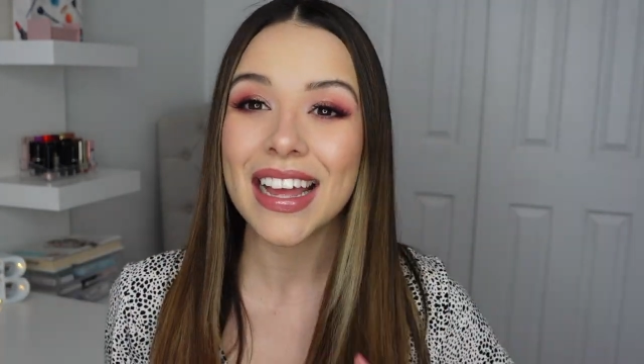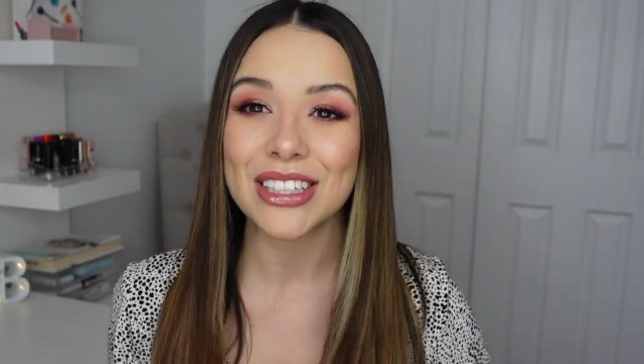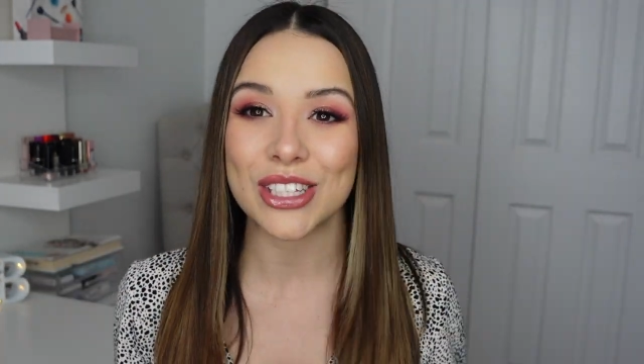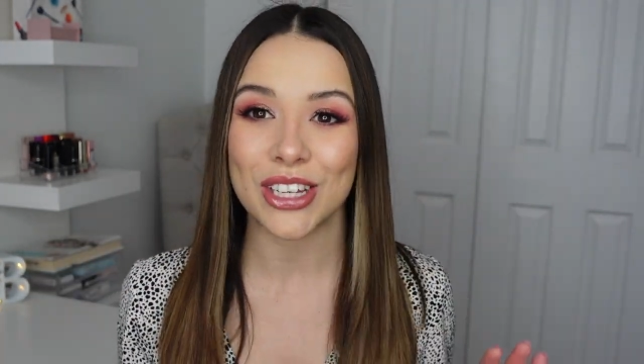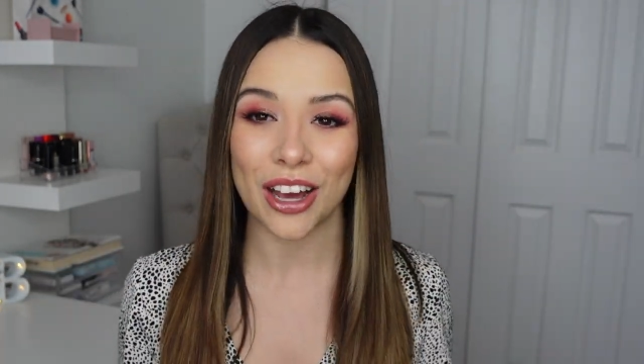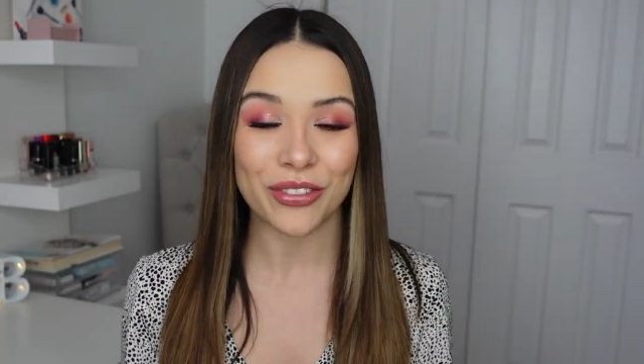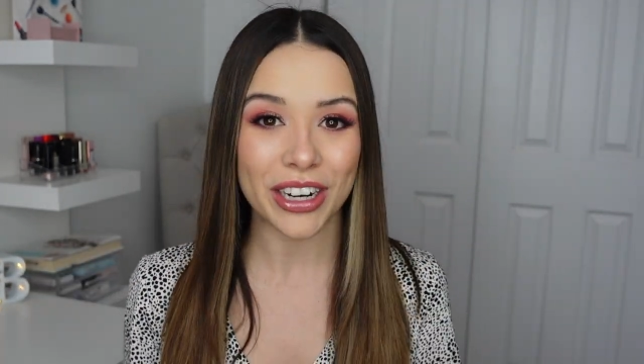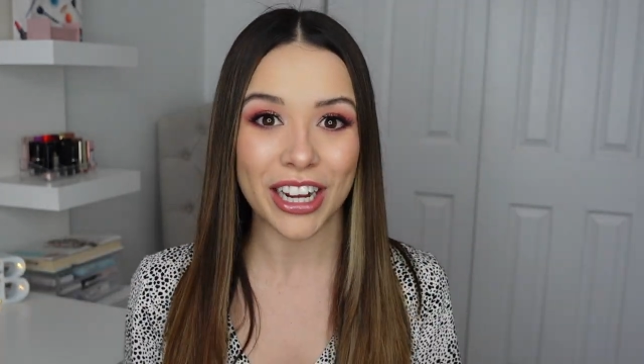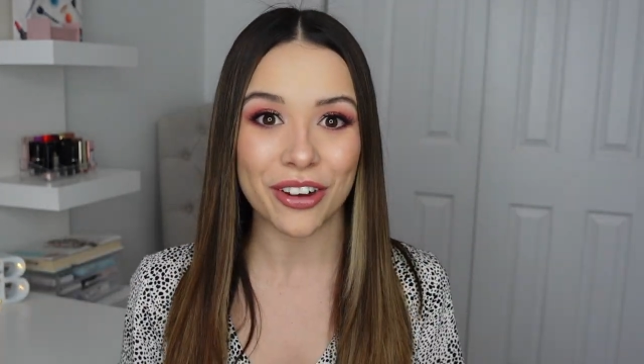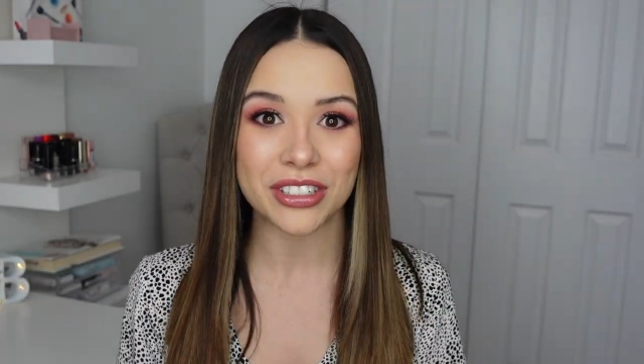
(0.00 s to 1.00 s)
It's not
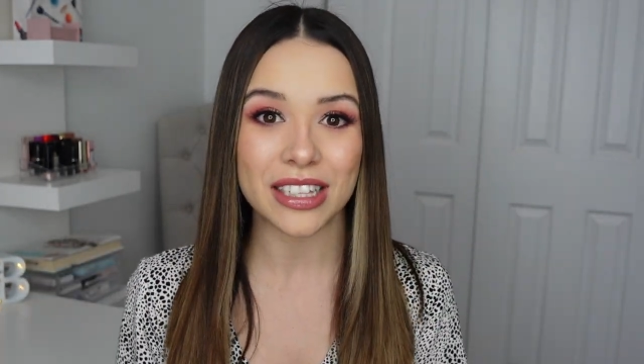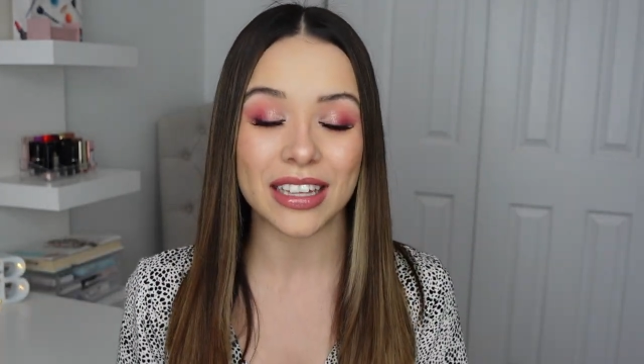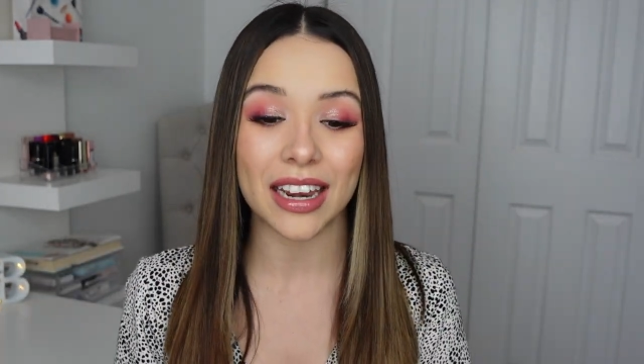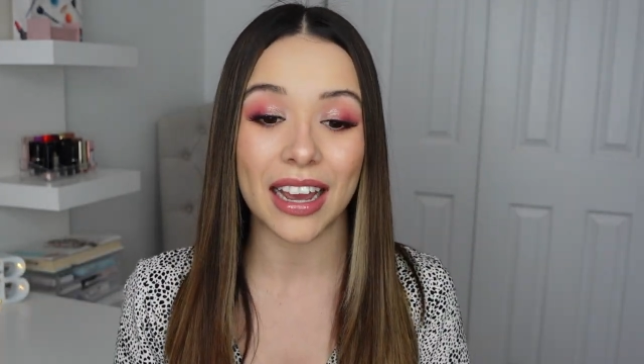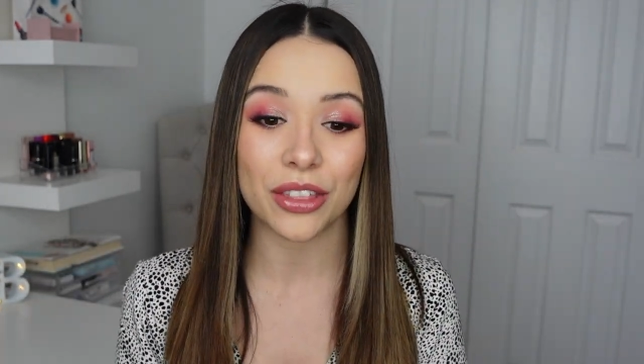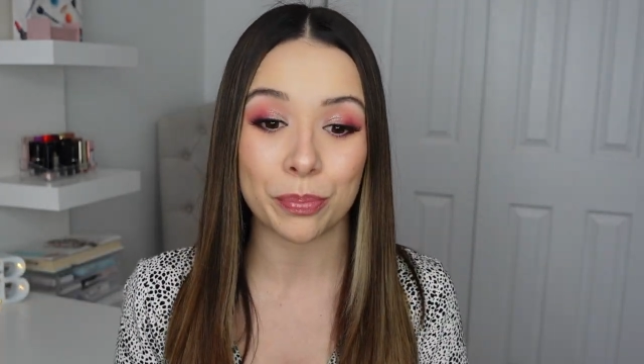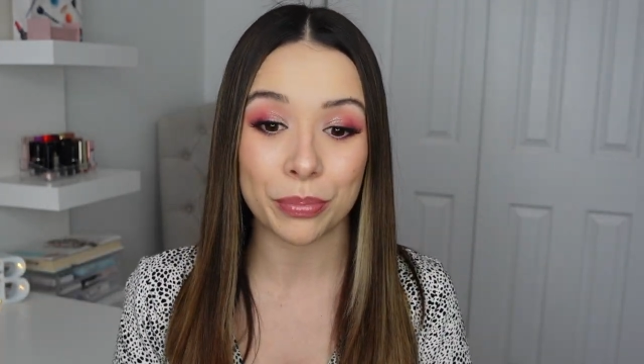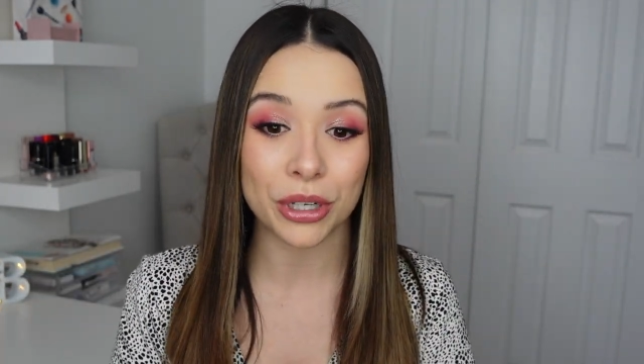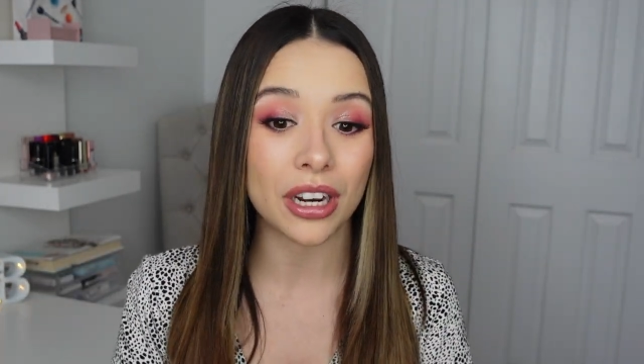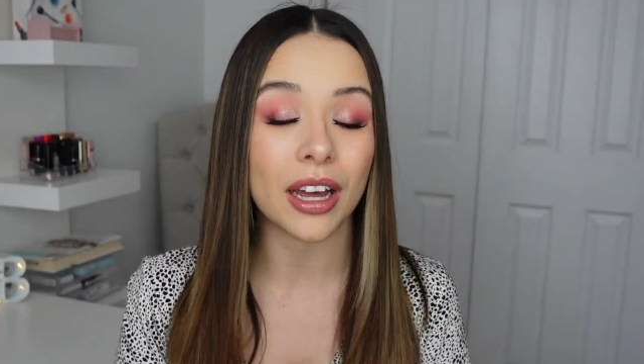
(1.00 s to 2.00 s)
very often that I
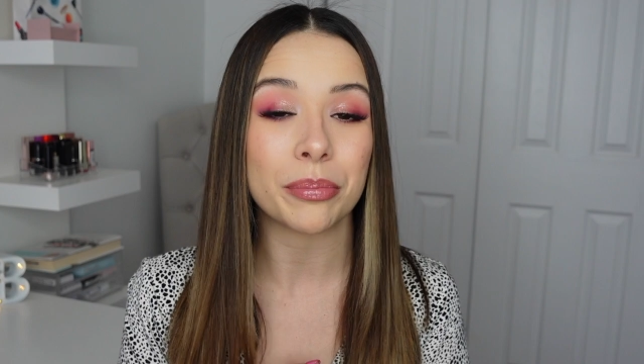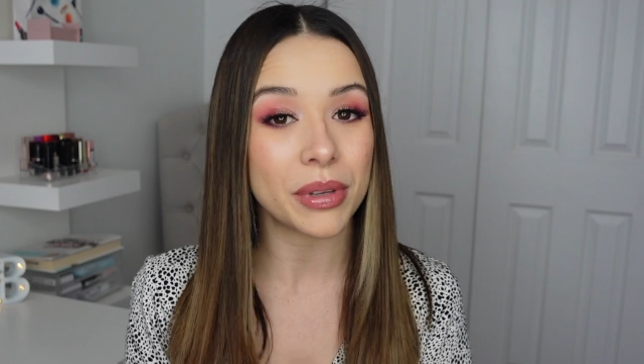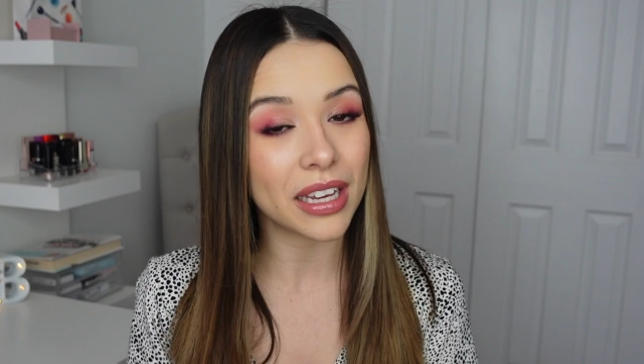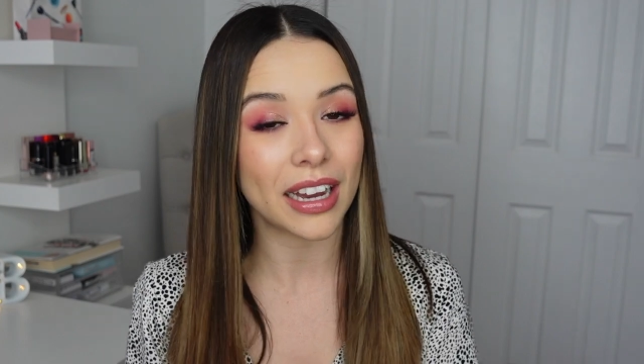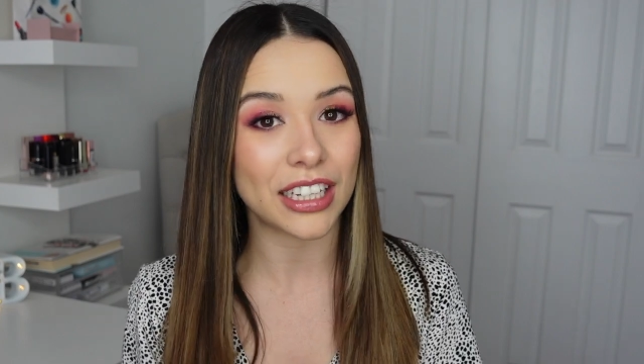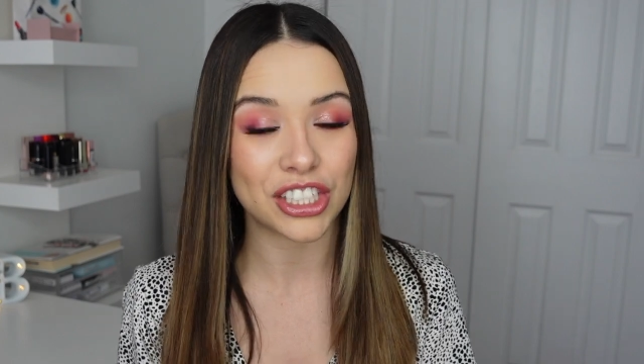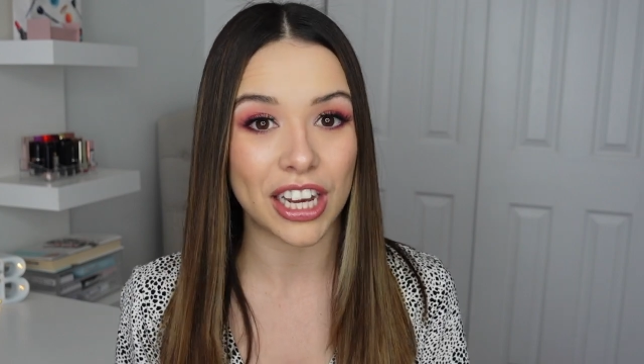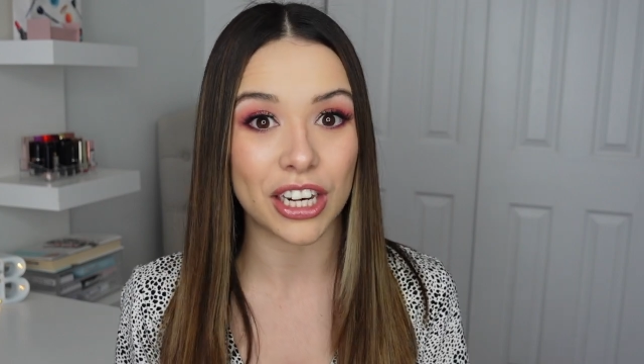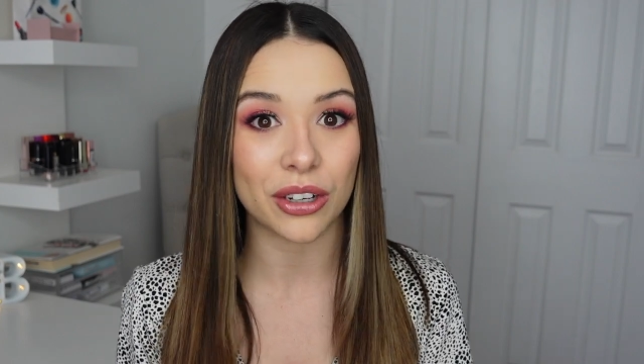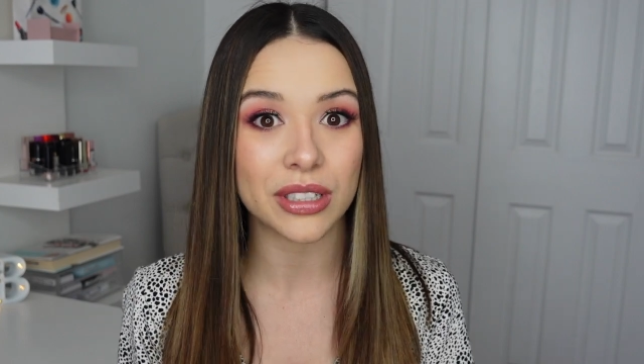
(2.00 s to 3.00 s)
put on pink
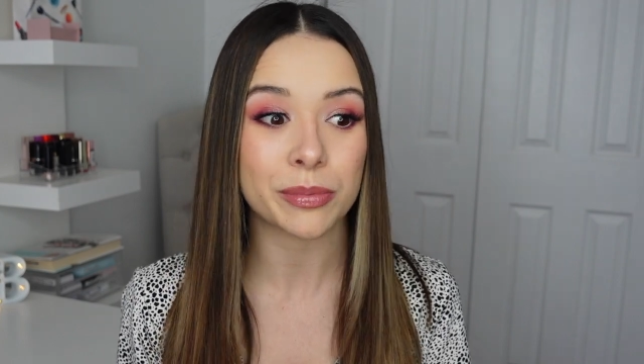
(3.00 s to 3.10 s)
eyeshadow.